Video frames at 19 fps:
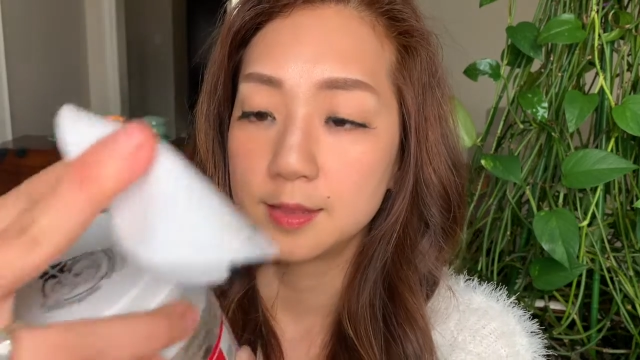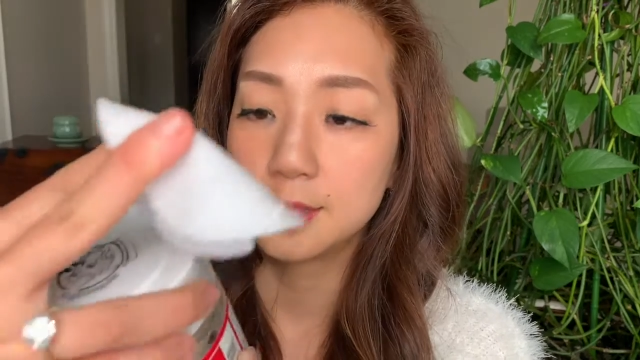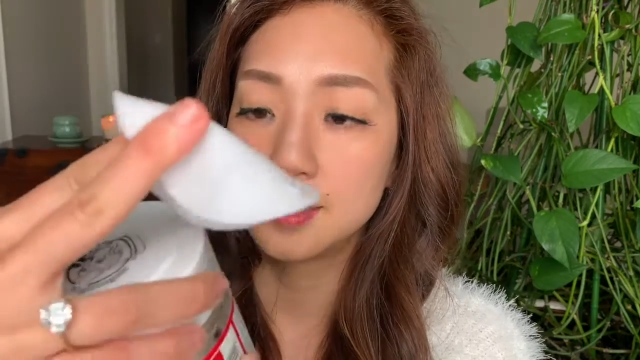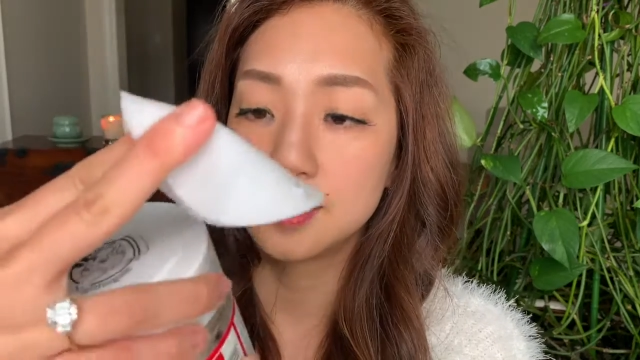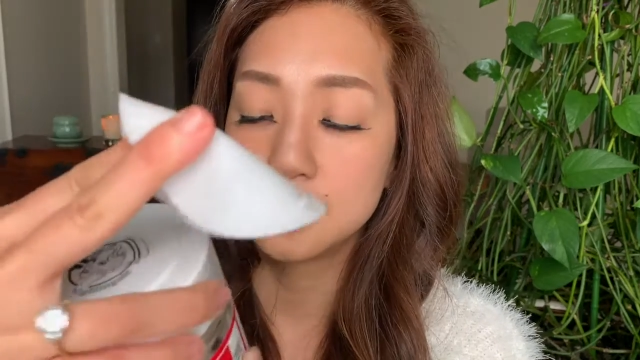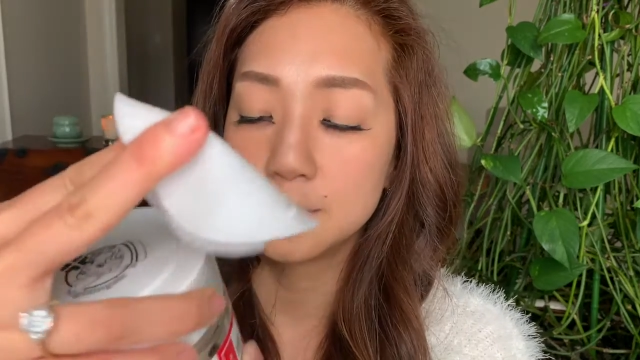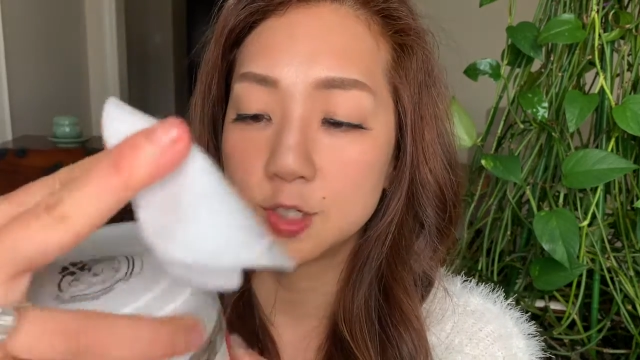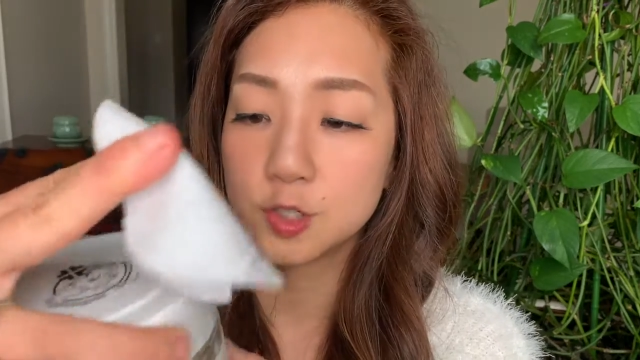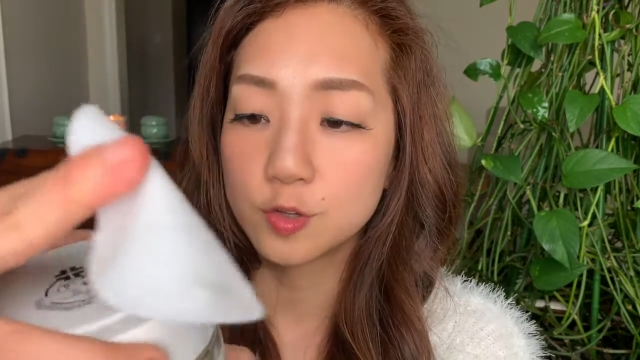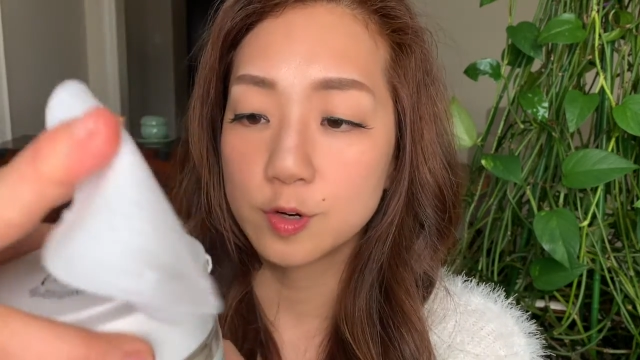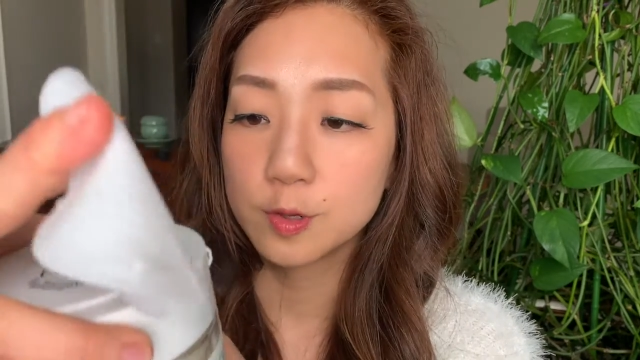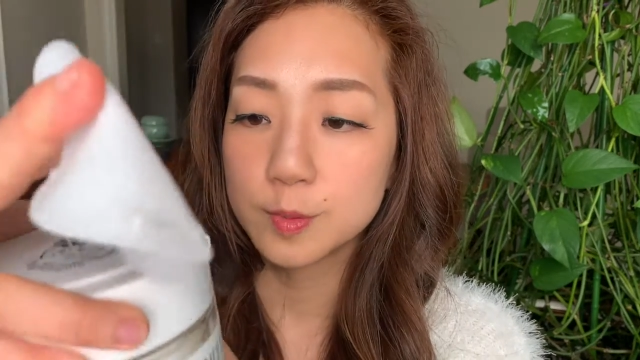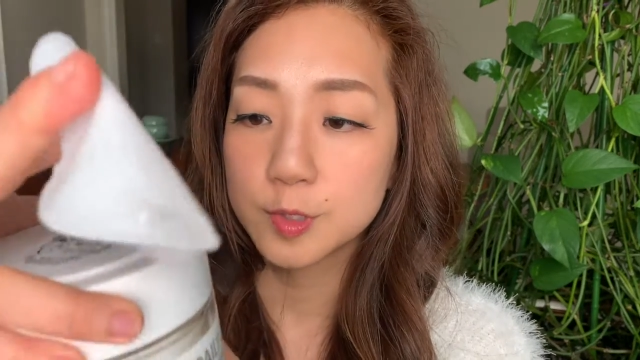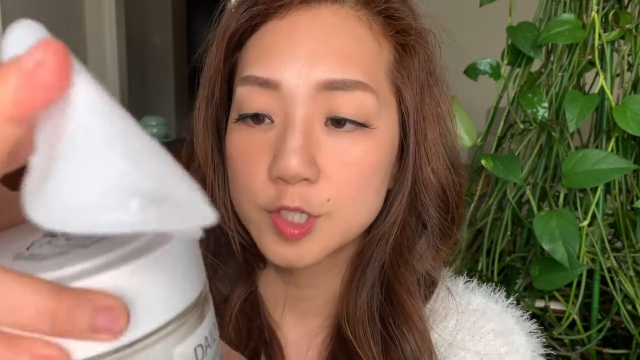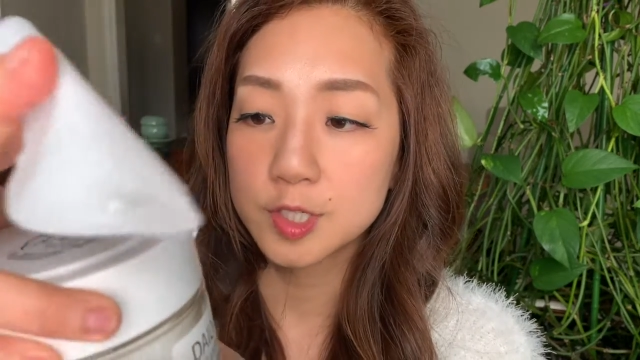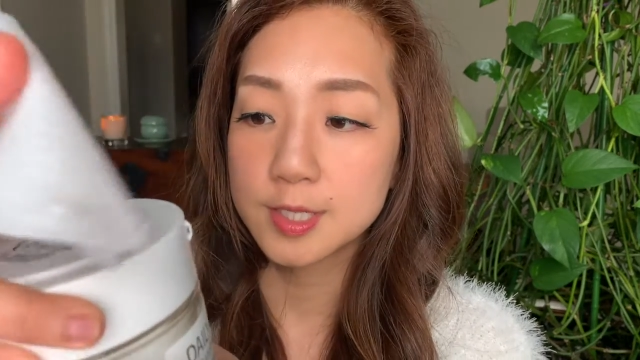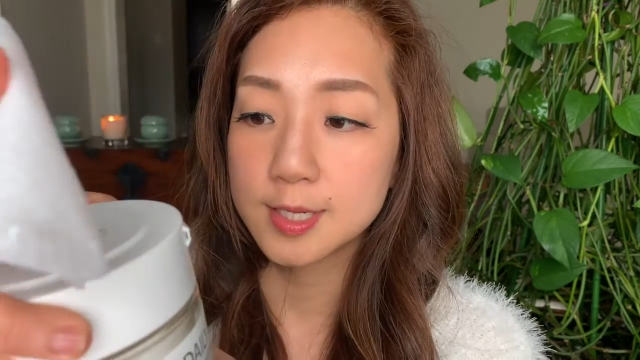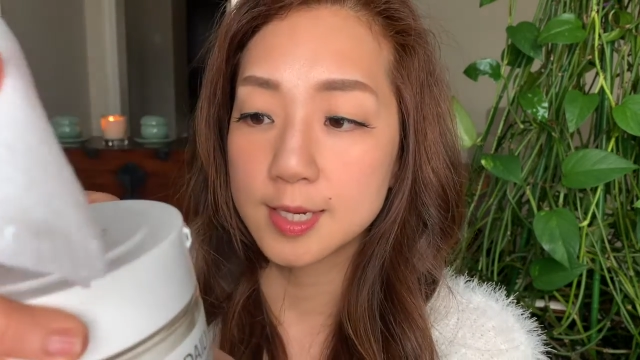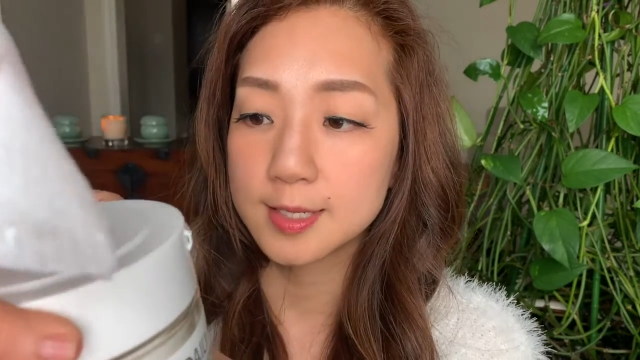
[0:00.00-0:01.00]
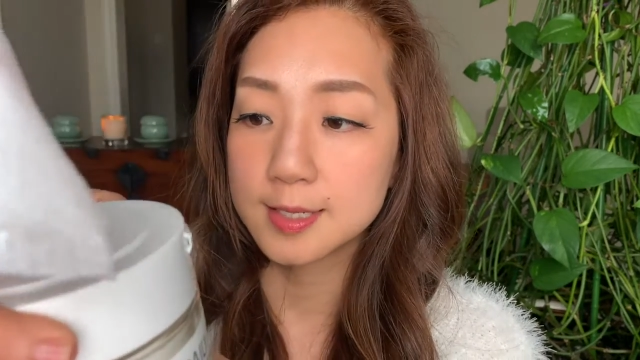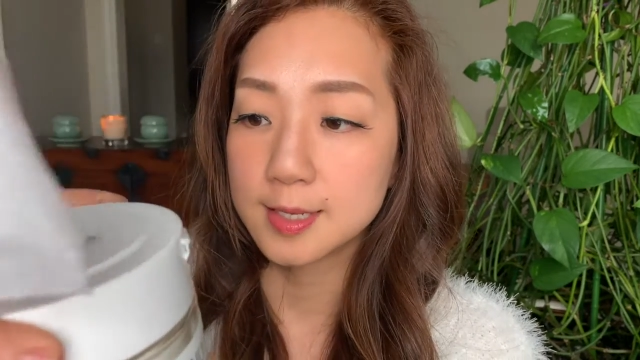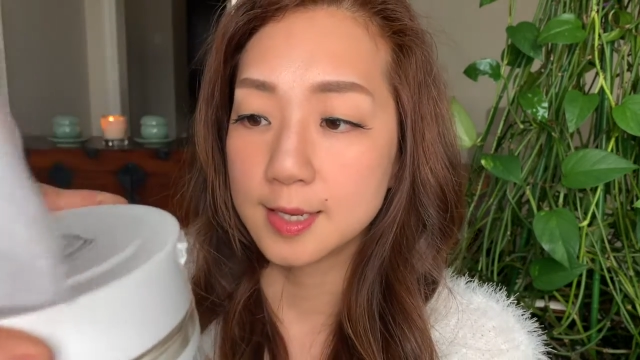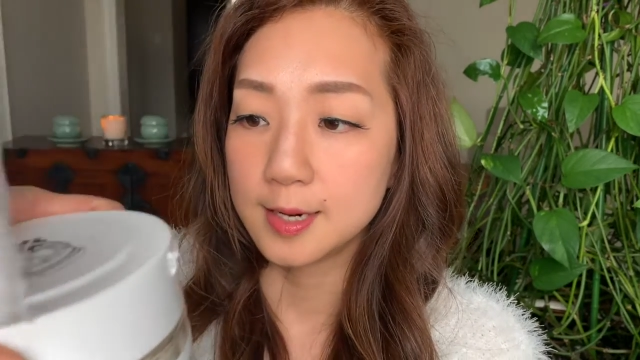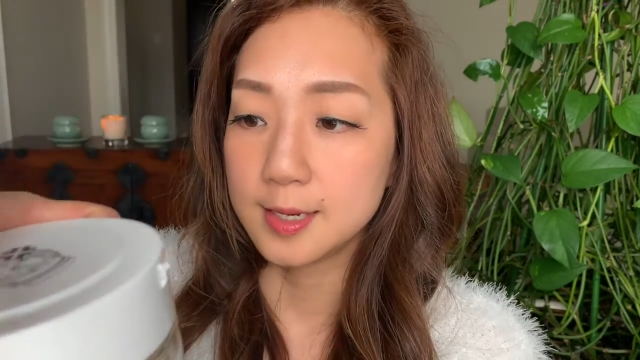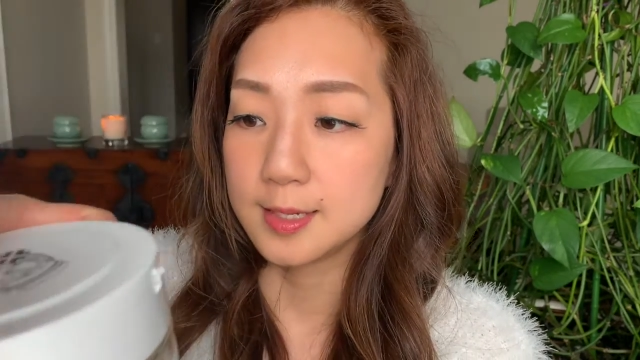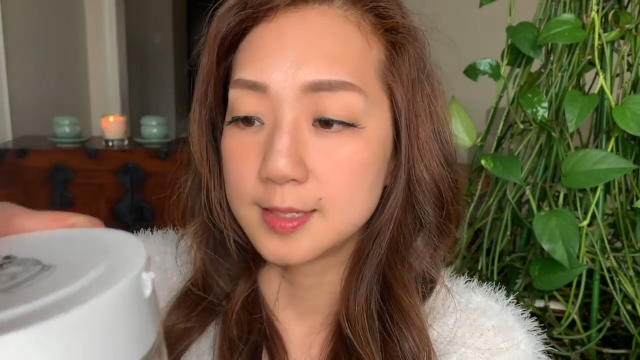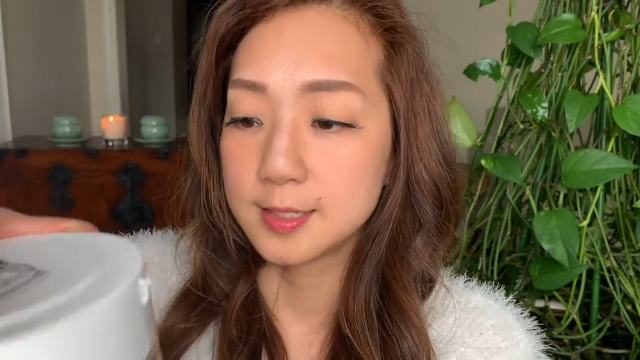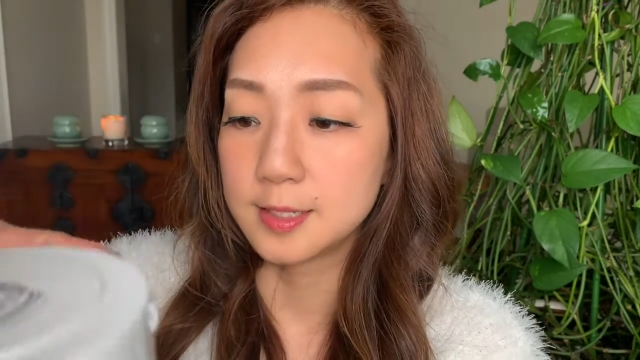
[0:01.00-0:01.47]
The description says
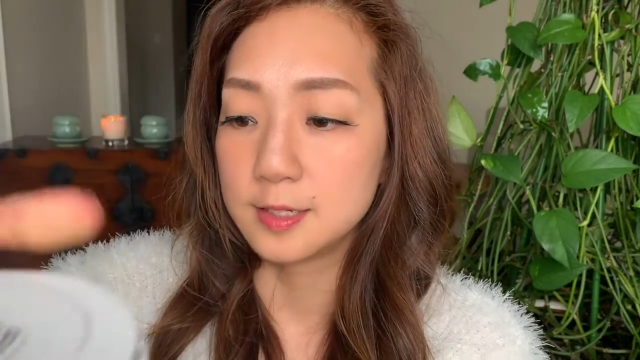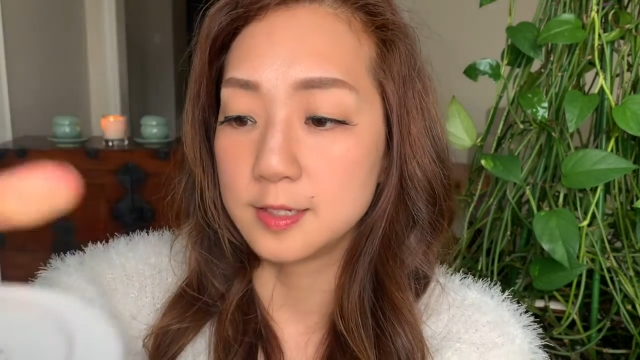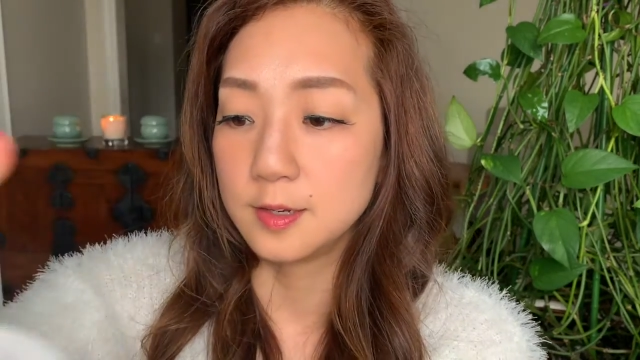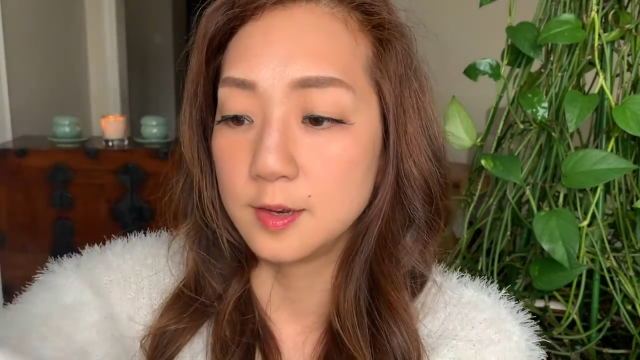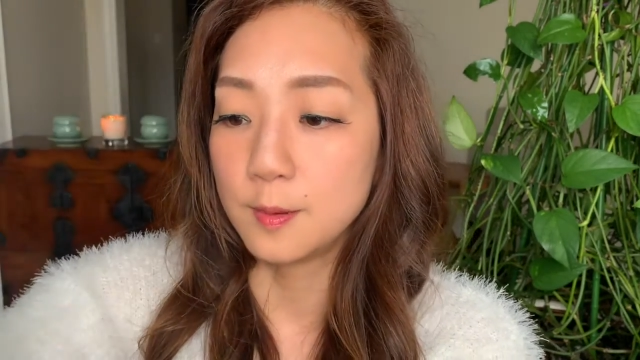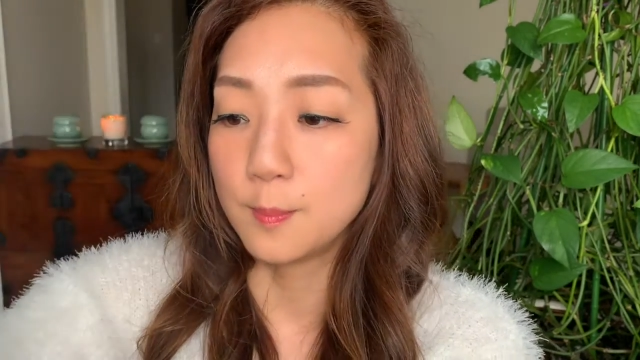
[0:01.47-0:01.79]
that it's a